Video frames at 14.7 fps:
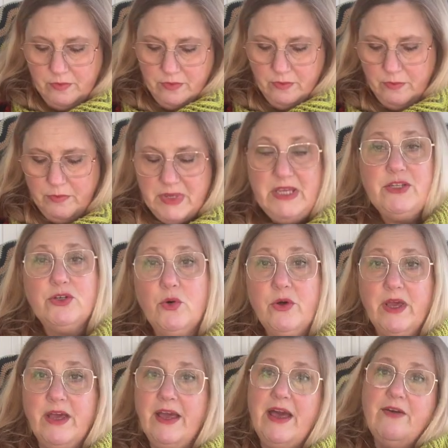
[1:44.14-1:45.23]
me
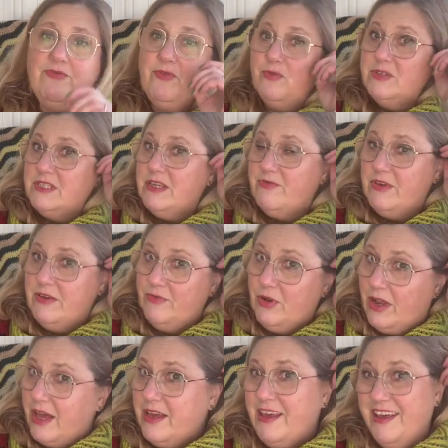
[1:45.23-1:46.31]
talking afterwards if you
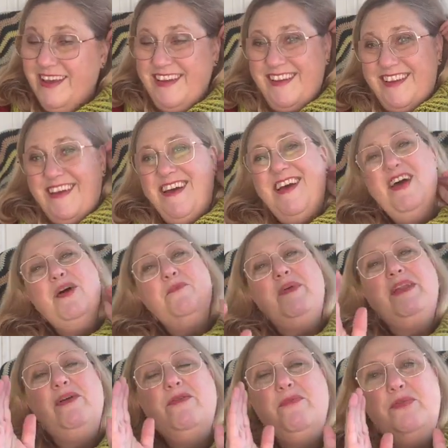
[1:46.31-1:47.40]
like. But
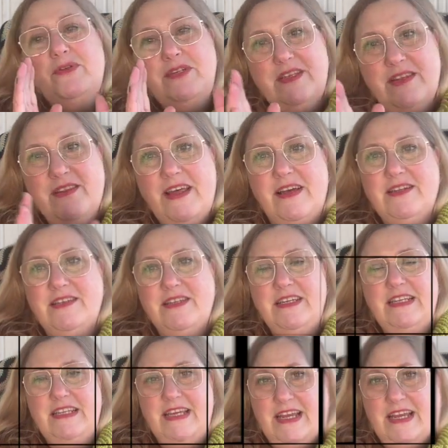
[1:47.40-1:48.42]
I will put that in